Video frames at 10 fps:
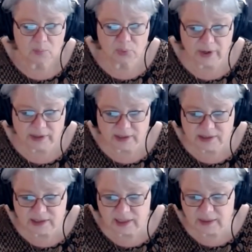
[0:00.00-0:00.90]

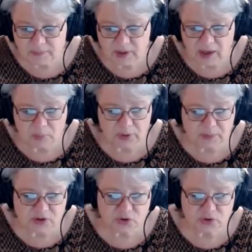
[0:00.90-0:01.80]
Pregnancy,
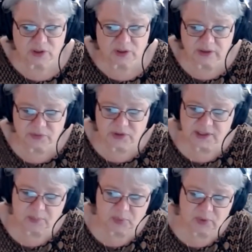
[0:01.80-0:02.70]
premature delivery,
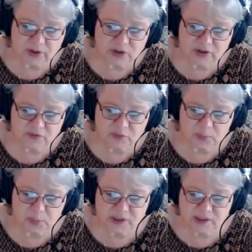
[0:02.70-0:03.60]
separation of the
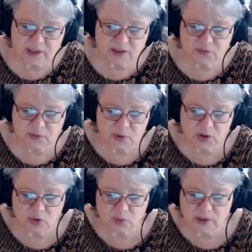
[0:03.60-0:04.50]
placenta from the
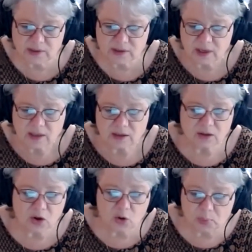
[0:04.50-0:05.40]
uterus,
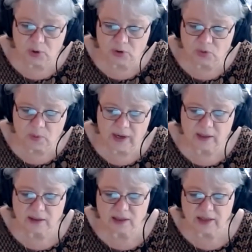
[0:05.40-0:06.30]
low birth weight,
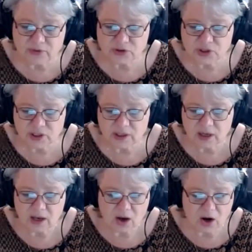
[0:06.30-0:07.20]
lethargy,
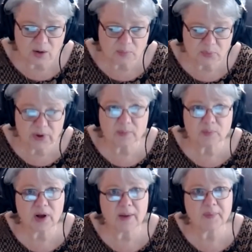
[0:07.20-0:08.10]
heart, brain
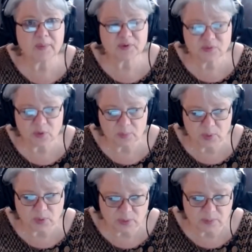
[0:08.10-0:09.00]
problems for
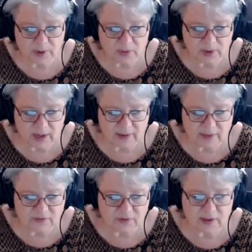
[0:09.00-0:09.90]
both the mother and
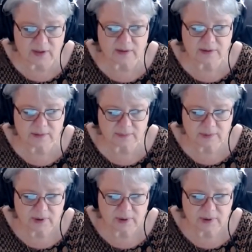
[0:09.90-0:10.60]
the fetus.